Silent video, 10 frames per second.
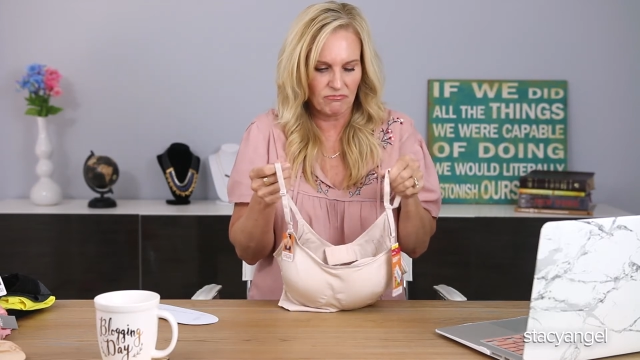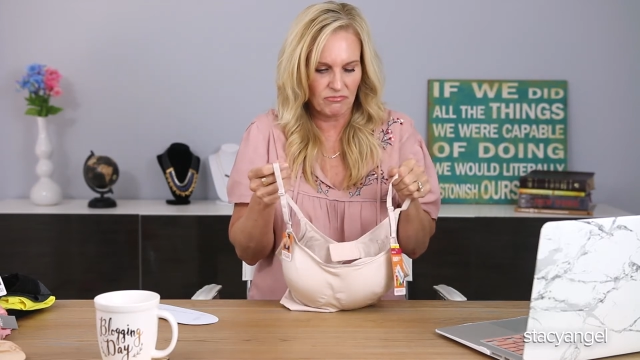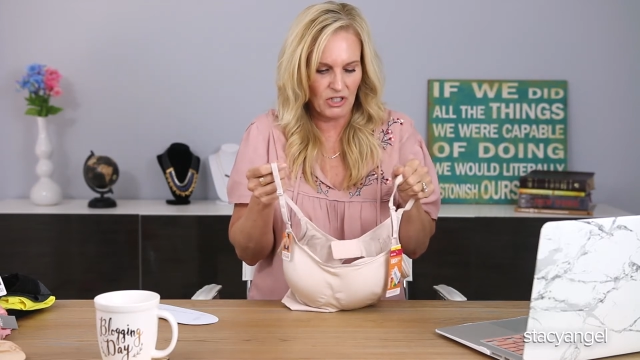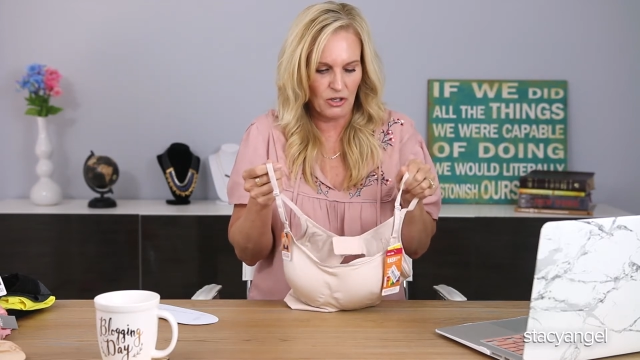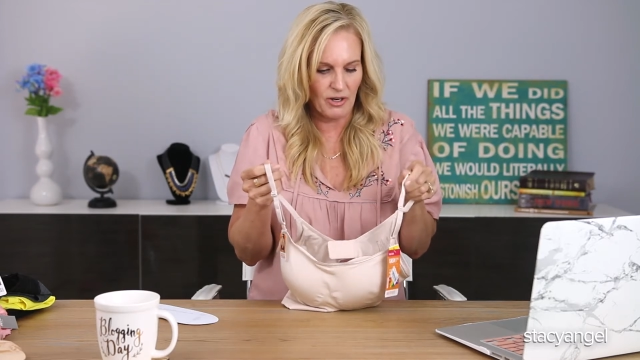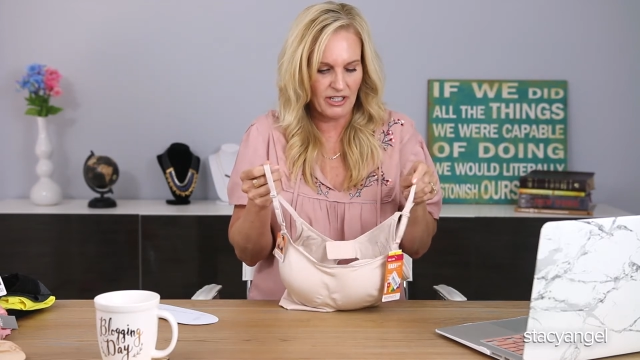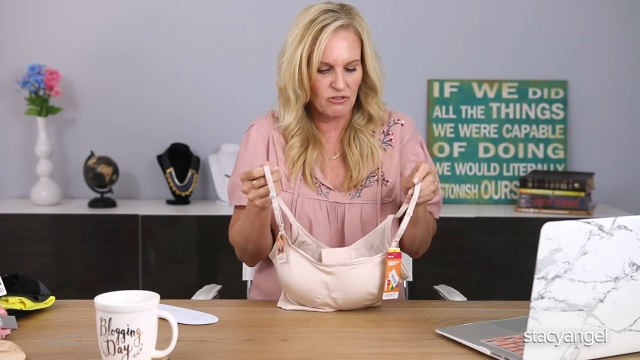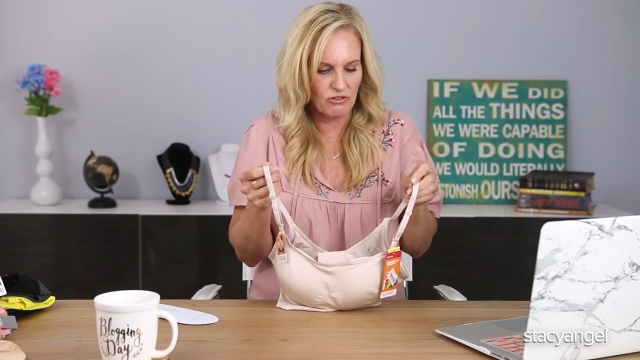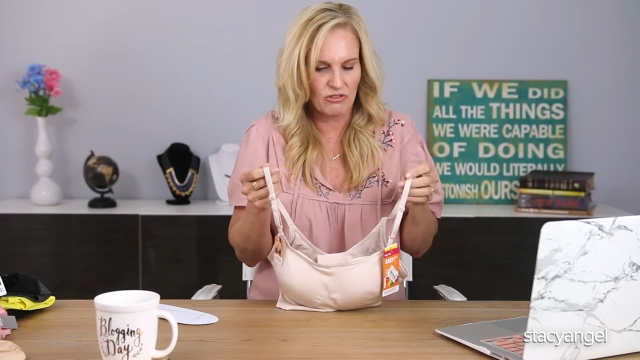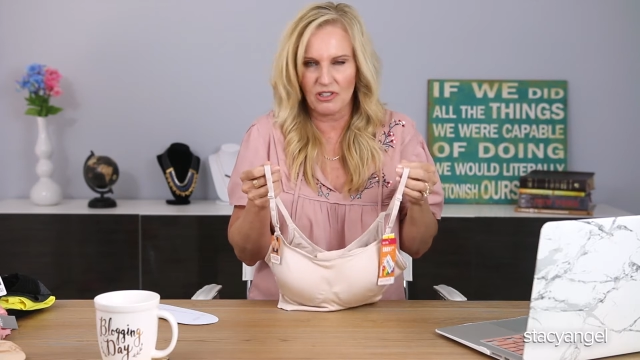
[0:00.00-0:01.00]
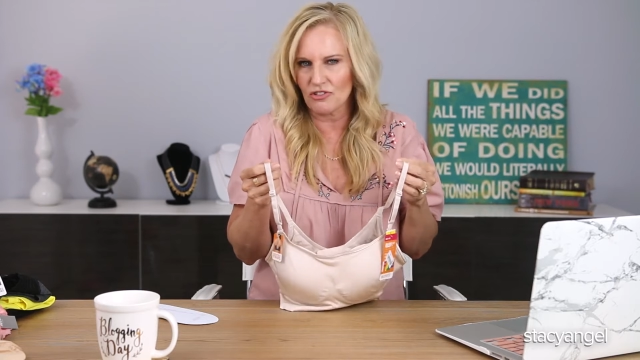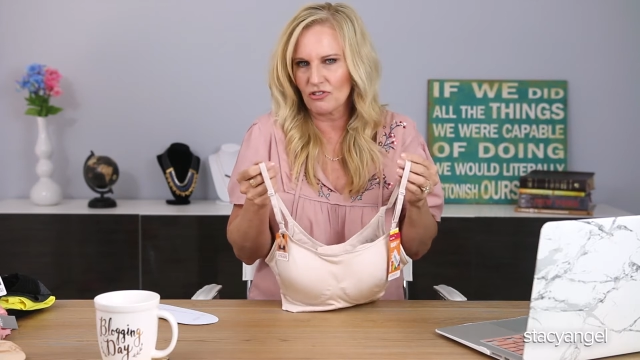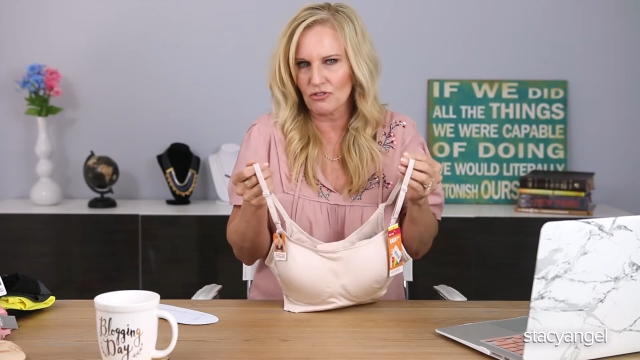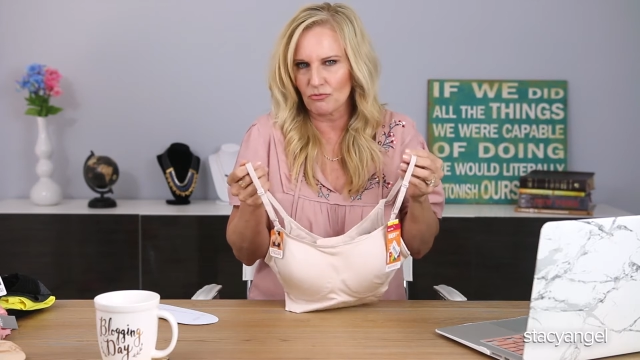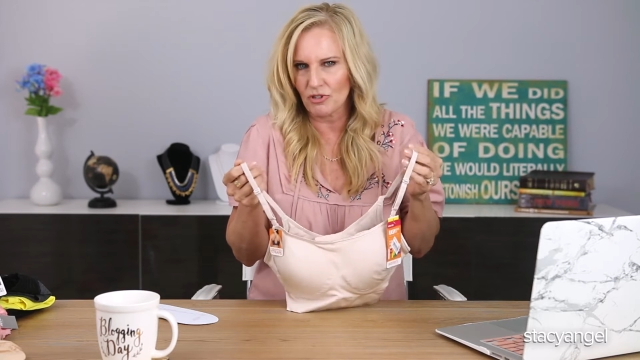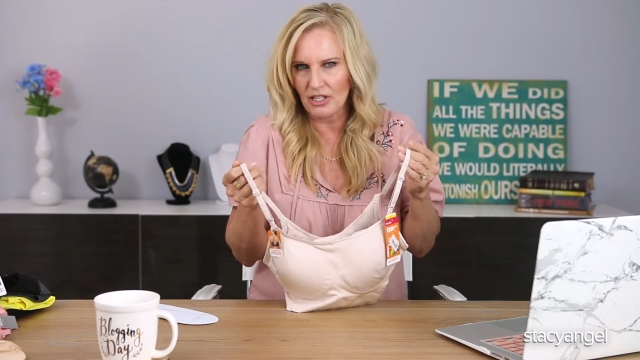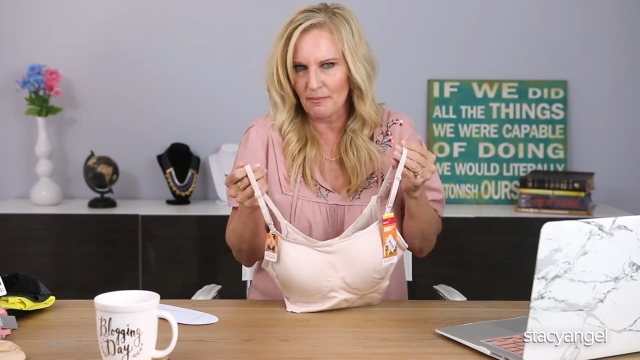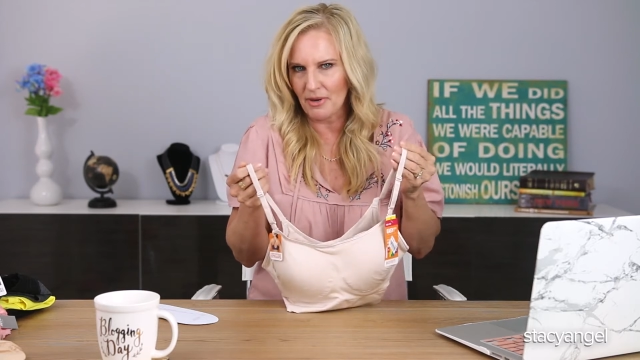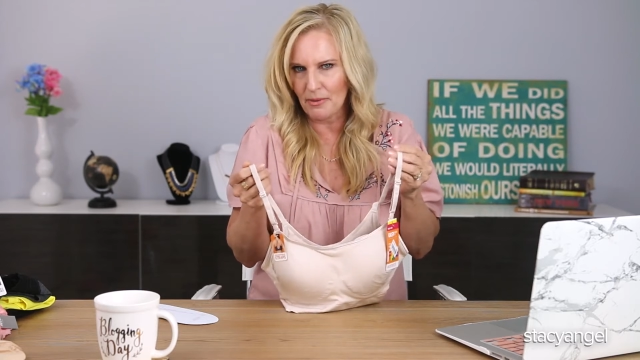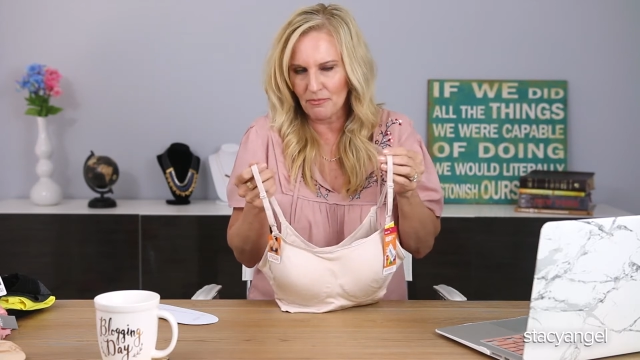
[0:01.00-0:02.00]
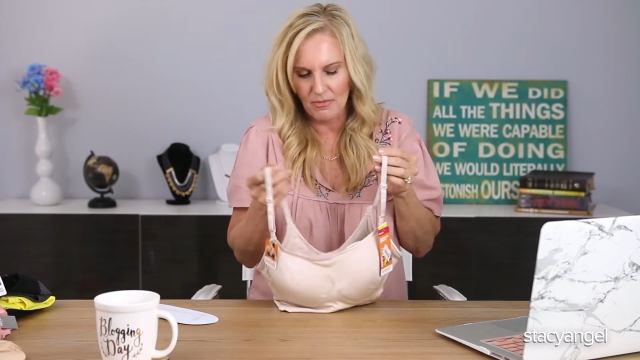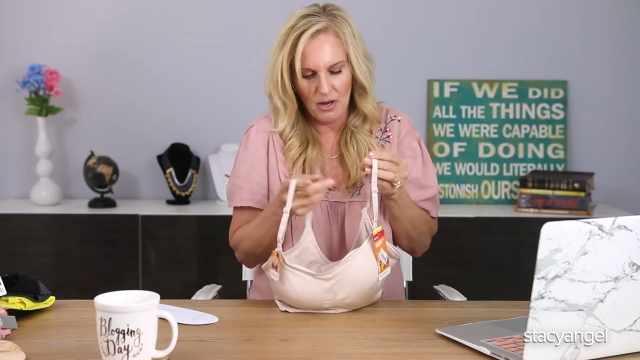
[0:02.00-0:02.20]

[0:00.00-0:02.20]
I usually just would get my